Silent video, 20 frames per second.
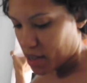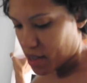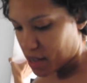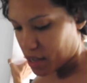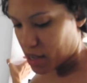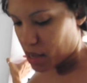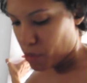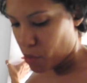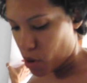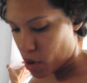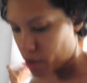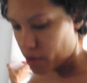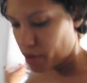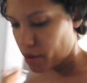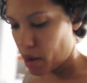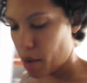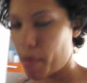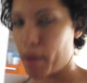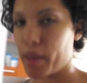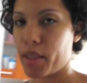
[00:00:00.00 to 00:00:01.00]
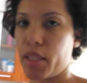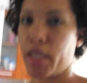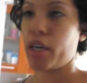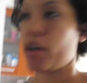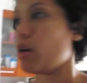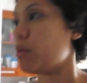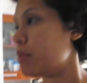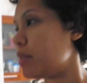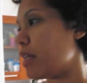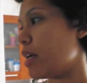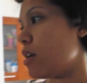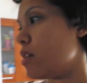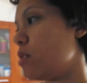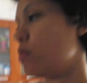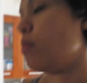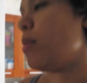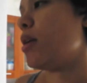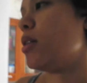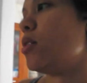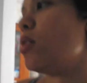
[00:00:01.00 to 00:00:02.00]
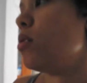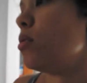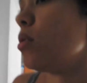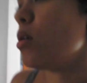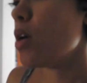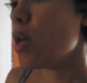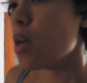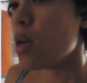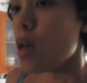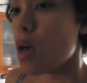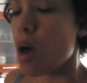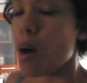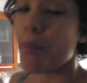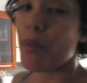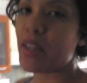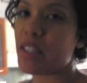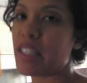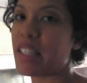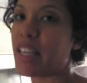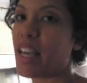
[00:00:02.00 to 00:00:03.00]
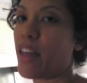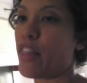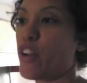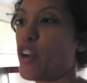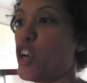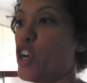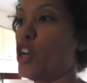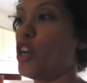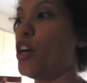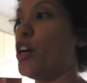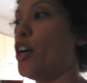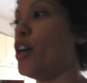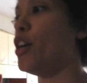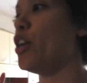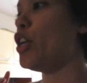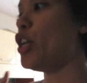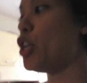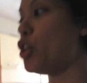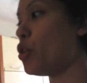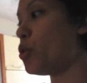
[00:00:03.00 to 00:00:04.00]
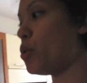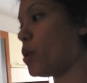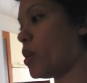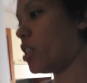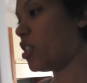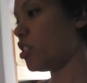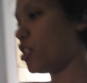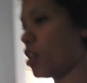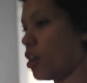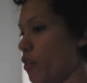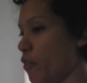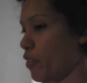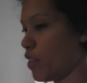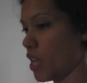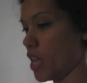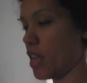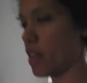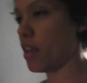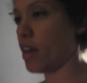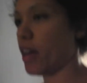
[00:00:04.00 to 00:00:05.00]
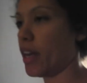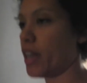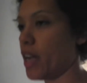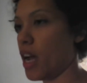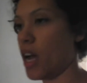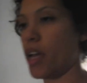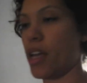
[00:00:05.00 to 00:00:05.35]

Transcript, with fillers: Come on. I'm about to take her upstairs. I'm about to go put together her new shelf thingy that I got